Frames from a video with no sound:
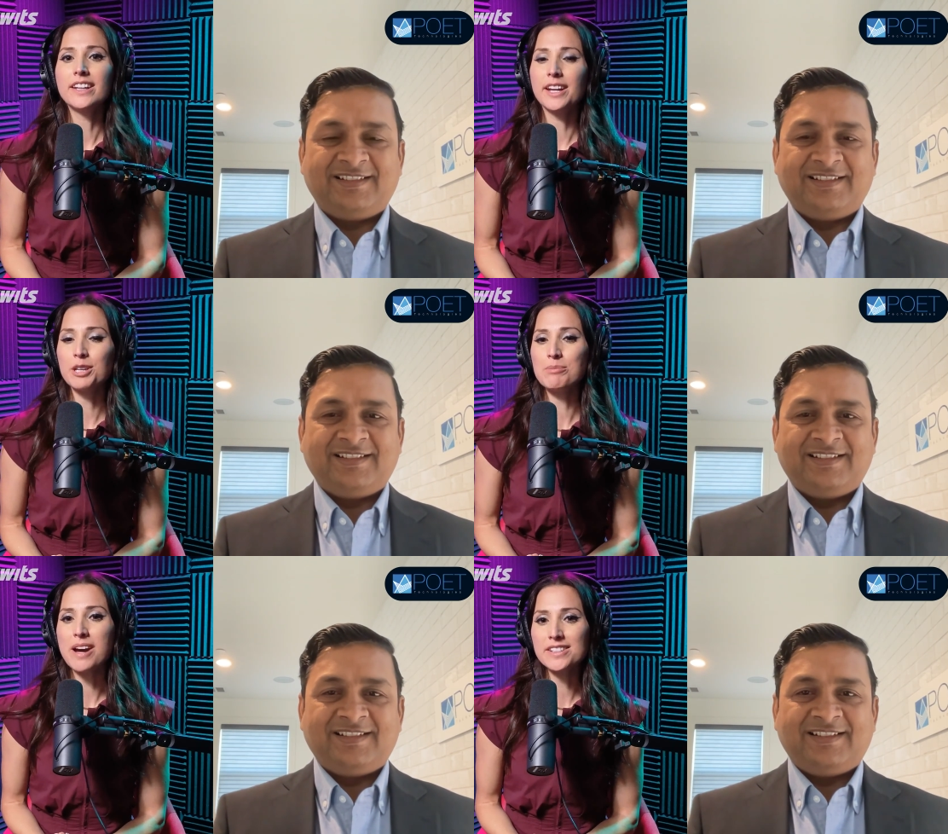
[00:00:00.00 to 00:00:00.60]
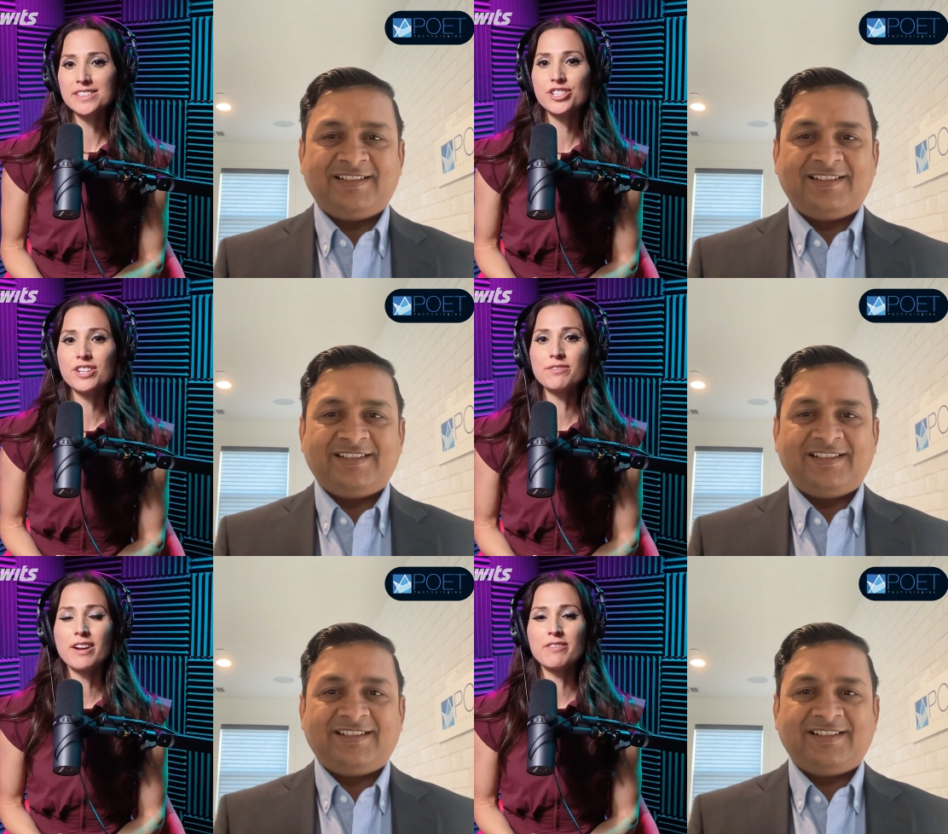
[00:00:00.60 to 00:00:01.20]
Speaker 1: Kankipati,
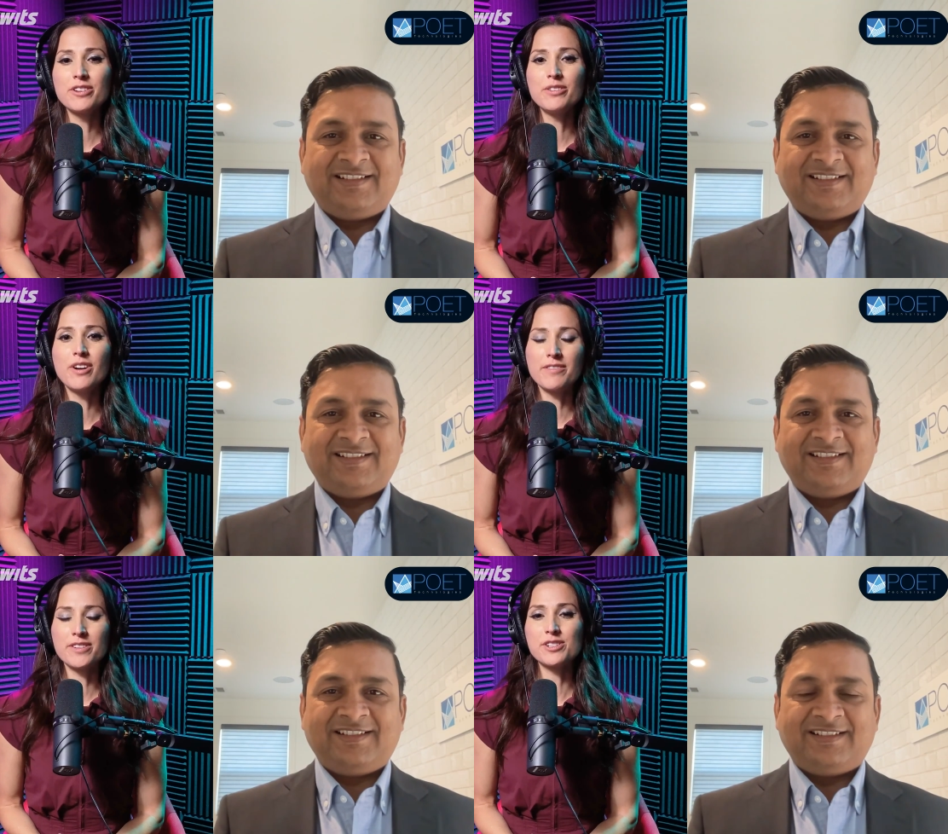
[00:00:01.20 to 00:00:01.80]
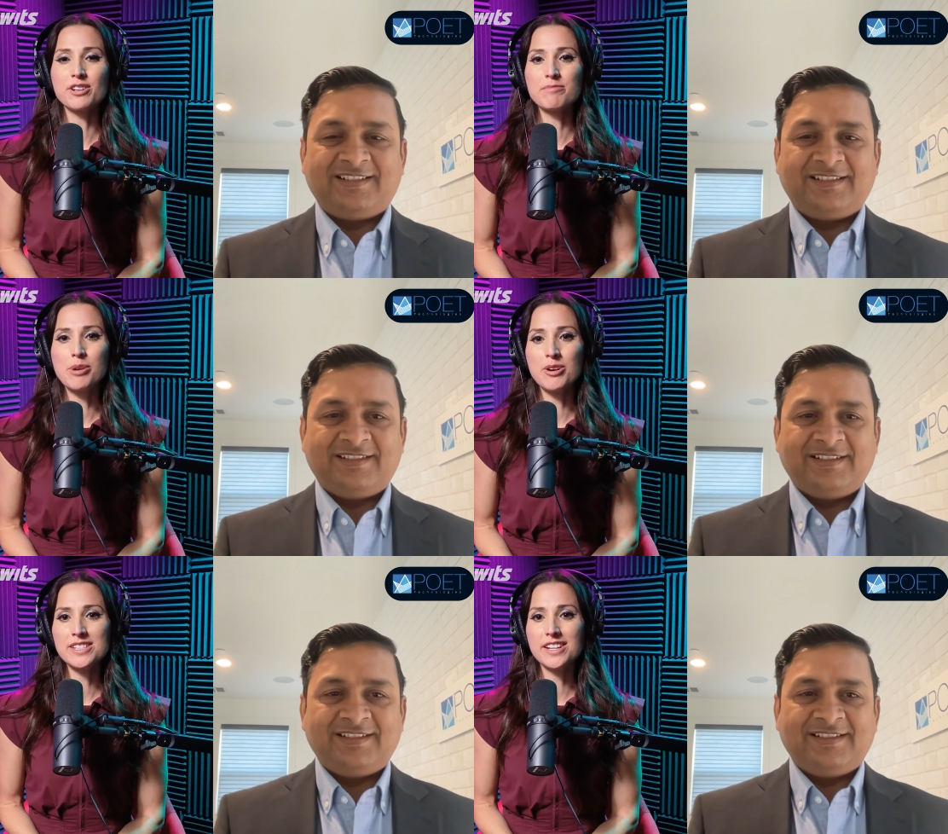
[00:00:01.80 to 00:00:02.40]
Chief Revenue Officer of
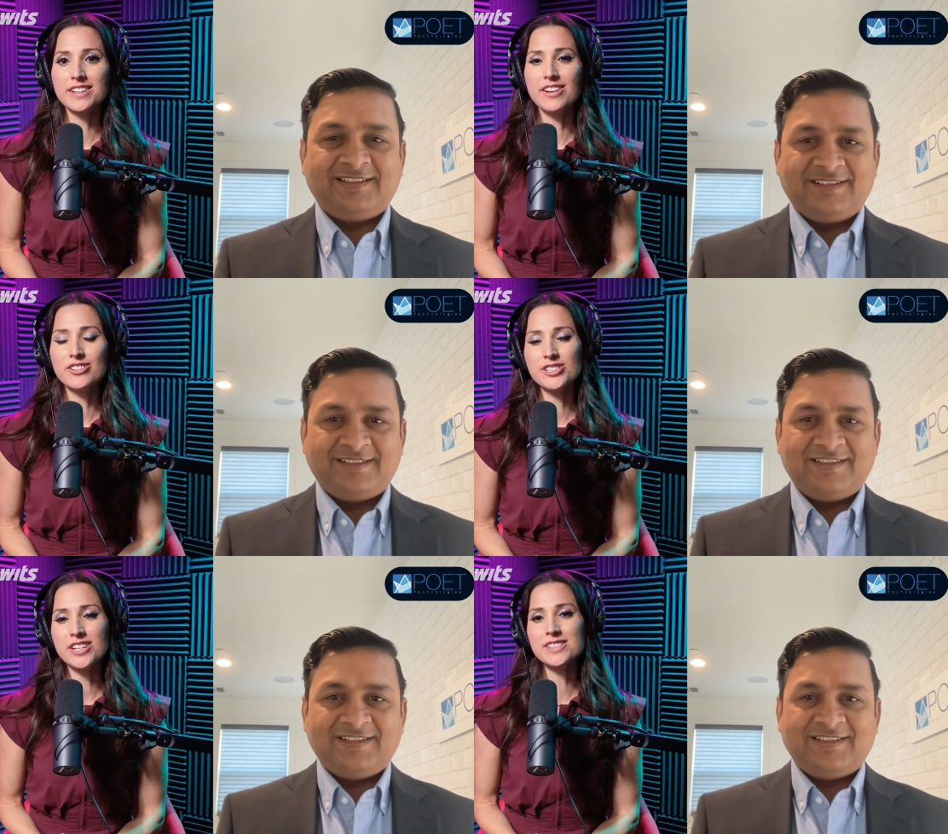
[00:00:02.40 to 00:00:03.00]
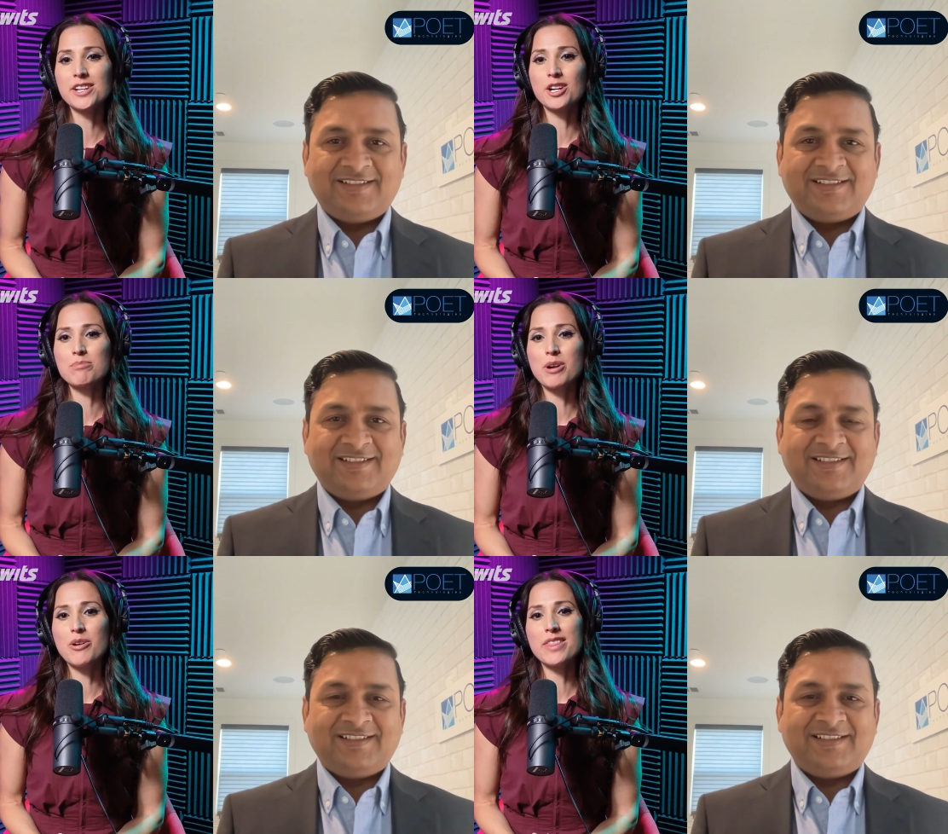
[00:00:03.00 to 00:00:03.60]
Poet Technologies. That's ticker
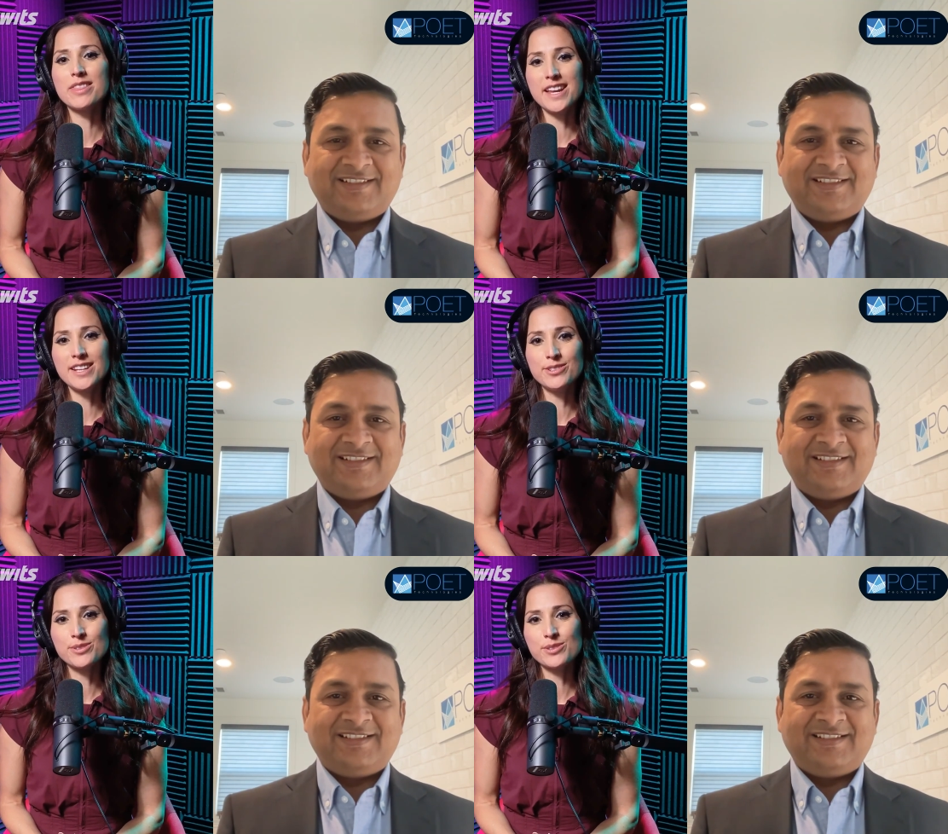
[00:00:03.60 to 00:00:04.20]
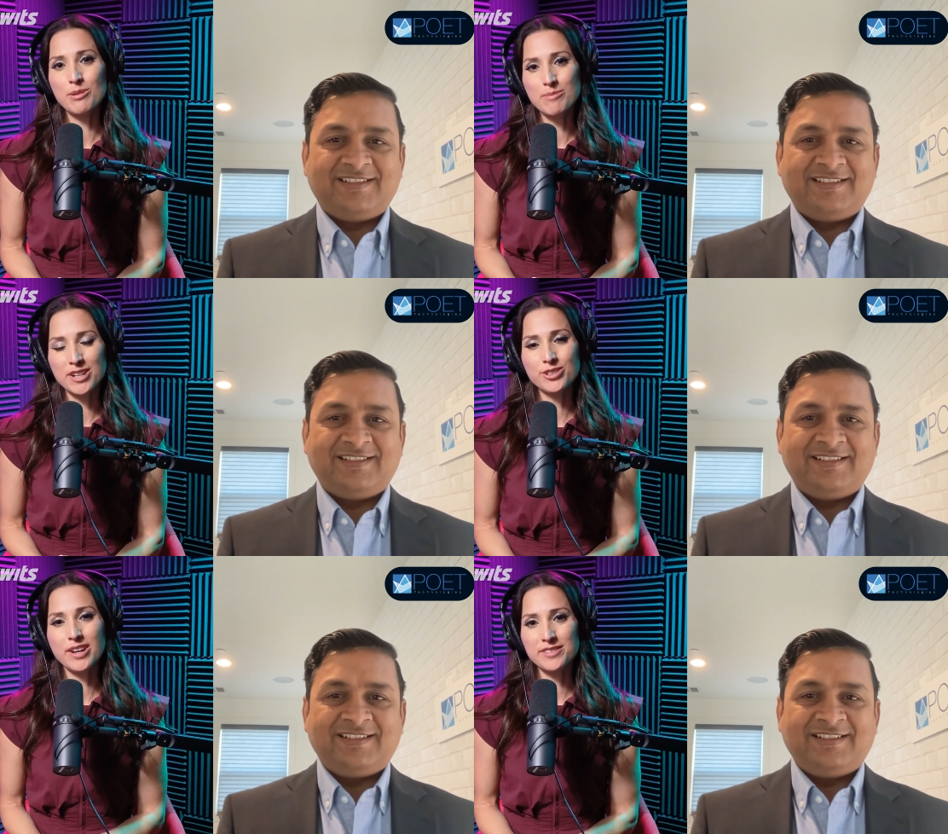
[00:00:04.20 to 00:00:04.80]
Poet. Thank you so
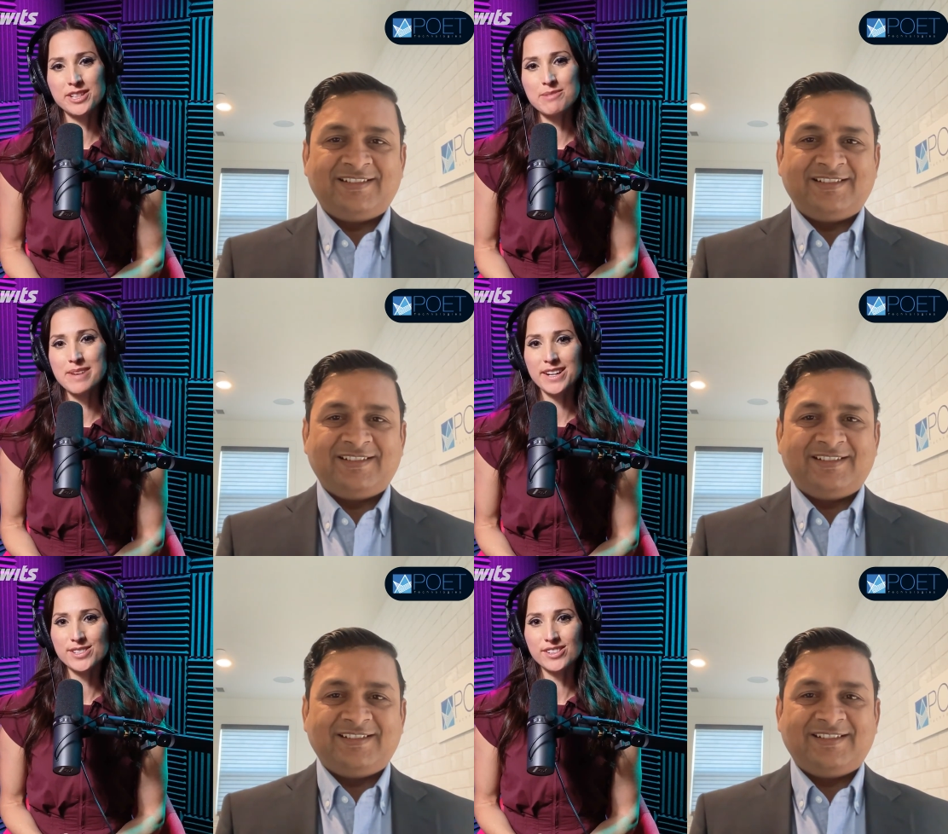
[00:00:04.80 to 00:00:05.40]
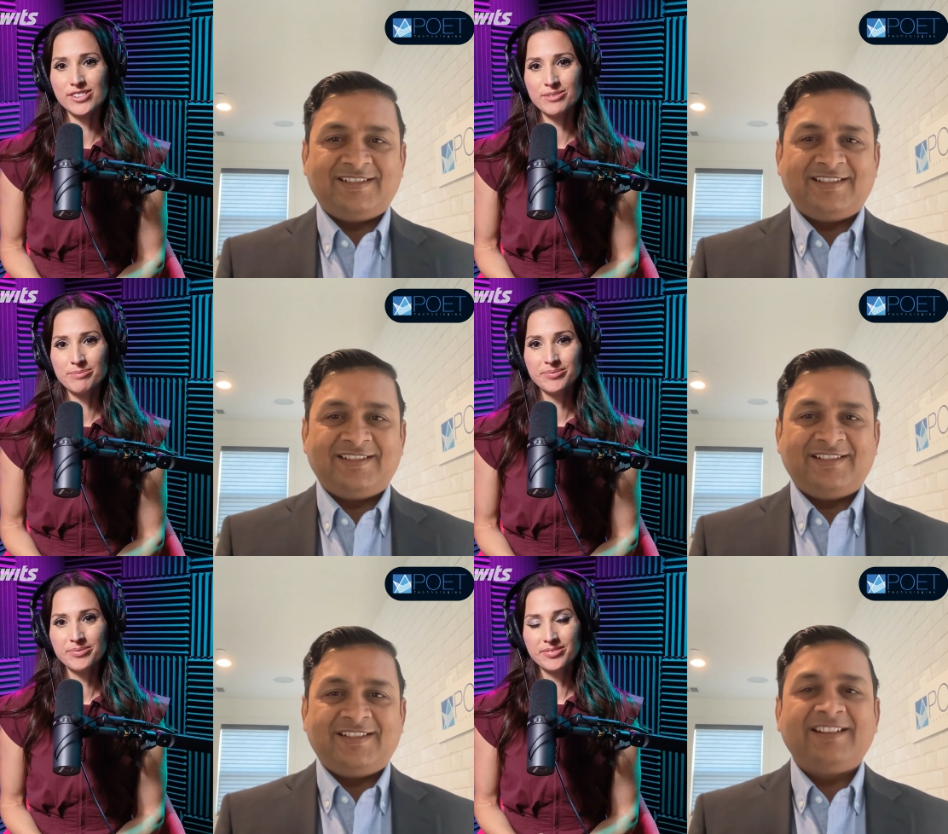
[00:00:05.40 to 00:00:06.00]
much. You'll have to come back soon.
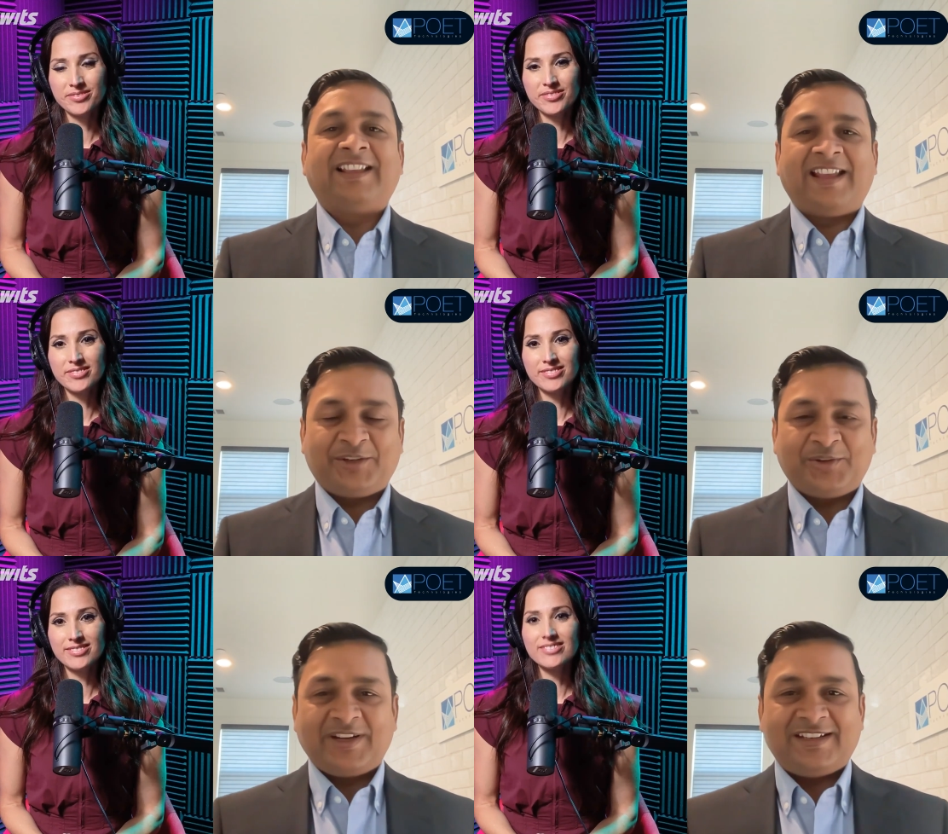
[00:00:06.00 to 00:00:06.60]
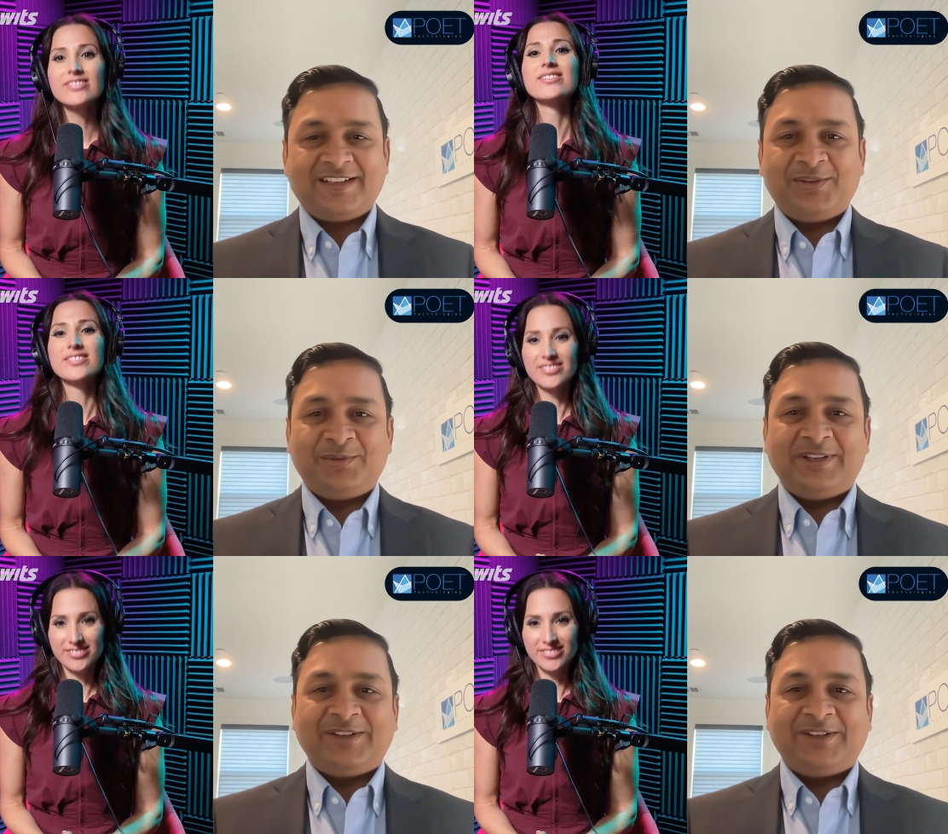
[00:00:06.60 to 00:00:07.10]
Speaker 2: Thank you, Katie. We'll